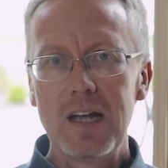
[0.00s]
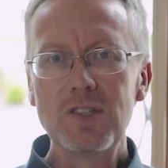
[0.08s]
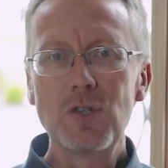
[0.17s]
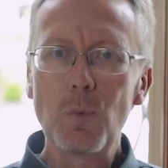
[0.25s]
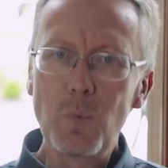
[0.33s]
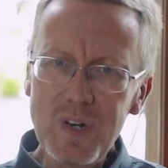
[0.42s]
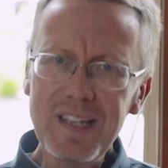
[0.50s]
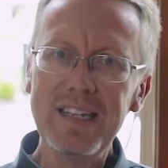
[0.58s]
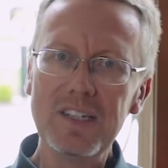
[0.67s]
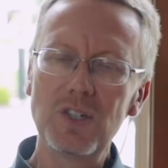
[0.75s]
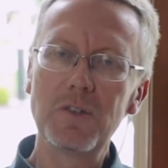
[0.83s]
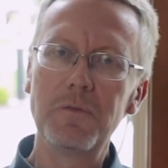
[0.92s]
And so
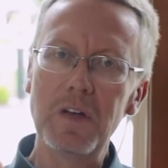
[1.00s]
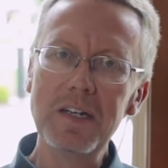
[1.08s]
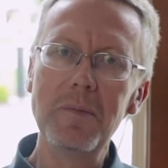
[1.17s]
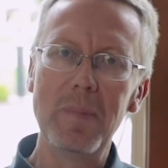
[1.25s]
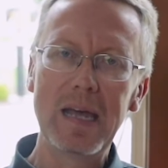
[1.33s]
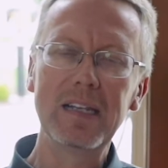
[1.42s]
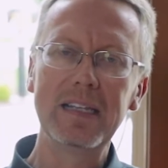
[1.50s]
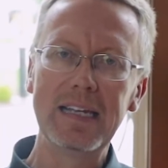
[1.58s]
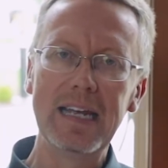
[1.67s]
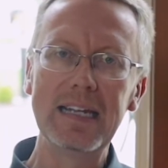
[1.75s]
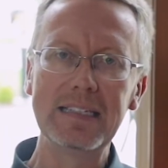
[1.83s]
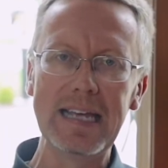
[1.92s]
really just fundamentally
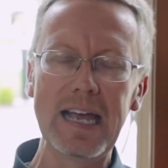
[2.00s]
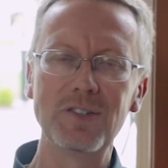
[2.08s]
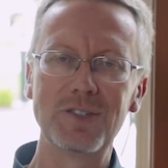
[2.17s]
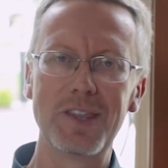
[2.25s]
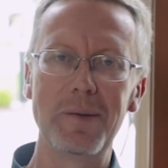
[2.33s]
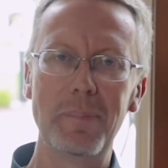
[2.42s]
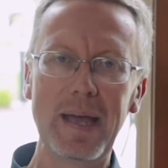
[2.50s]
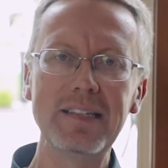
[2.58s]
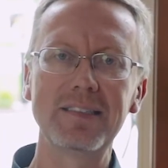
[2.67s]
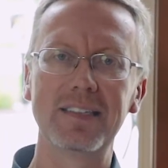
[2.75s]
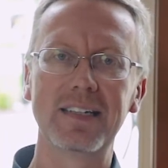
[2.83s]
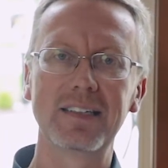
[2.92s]
getting down to the
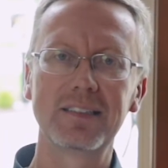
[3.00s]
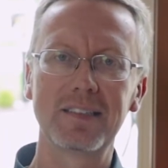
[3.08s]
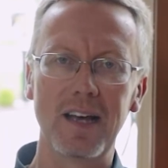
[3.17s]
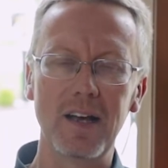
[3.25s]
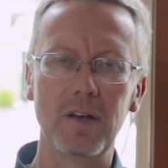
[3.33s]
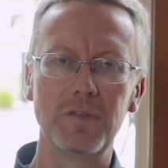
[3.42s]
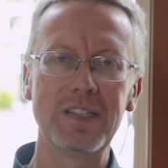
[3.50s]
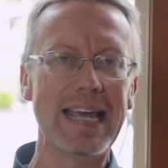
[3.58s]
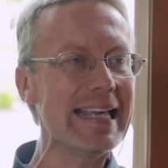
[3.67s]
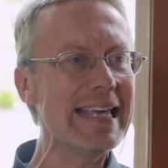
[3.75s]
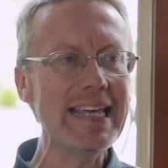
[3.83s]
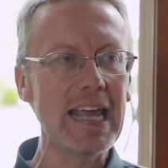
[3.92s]
basics of
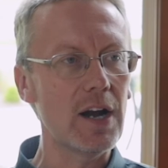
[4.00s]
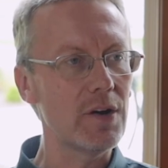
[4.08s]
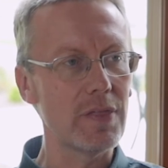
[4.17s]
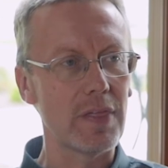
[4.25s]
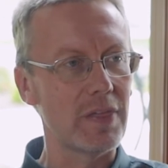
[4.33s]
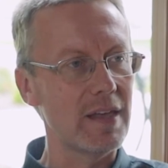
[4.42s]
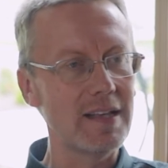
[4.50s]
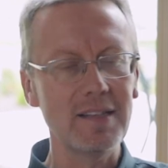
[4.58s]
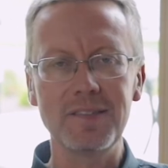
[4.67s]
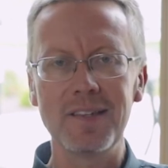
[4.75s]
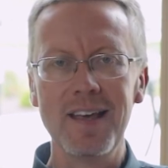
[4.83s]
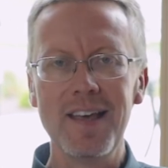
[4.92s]
taking care of the
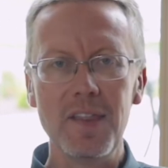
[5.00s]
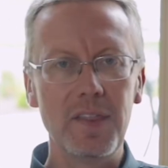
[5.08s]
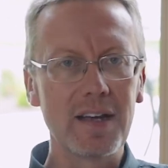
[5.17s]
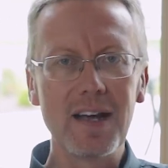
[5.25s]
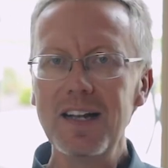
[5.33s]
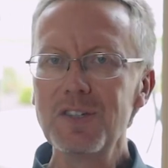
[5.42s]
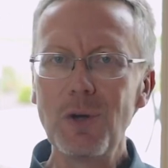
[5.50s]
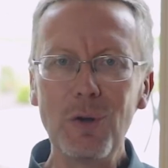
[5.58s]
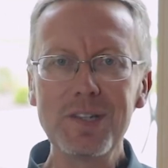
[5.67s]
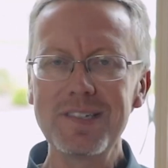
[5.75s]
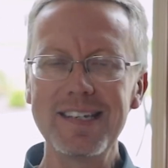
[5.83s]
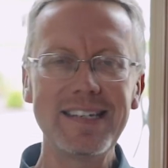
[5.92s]
things that God
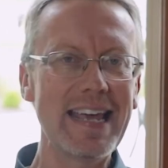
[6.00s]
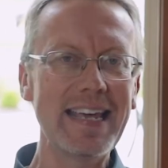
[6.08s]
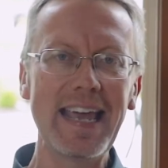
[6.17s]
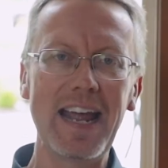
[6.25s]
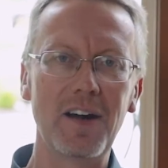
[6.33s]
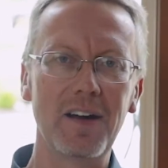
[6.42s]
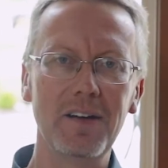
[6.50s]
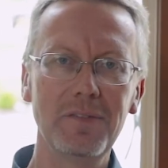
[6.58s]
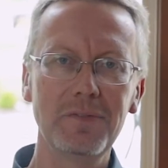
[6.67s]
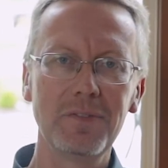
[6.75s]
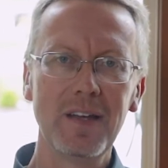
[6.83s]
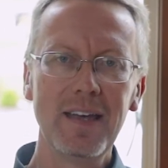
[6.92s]
told us to take care
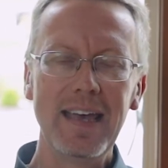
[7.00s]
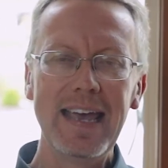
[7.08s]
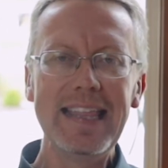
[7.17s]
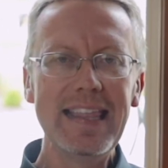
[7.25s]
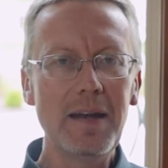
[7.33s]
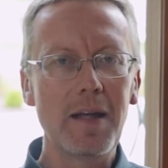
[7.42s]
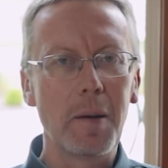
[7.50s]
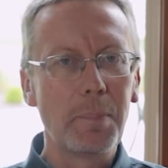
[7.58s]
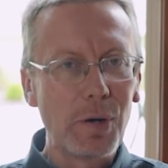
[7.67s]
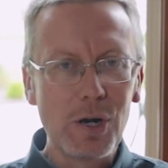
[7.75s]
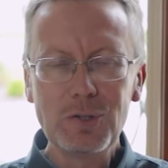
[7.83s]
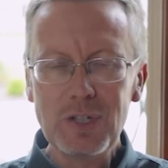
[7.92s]
of, and then
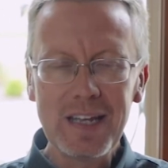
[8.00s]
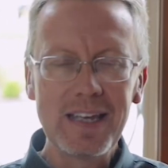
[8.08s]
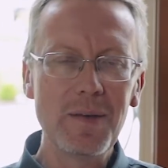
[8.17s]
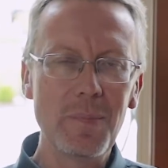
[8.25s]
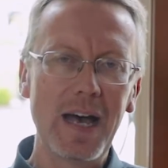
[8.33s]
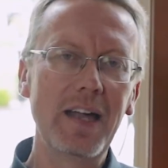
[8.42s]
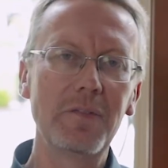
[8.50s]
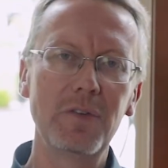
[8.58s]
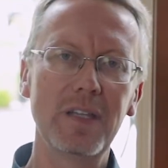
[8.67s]
approaching Him out of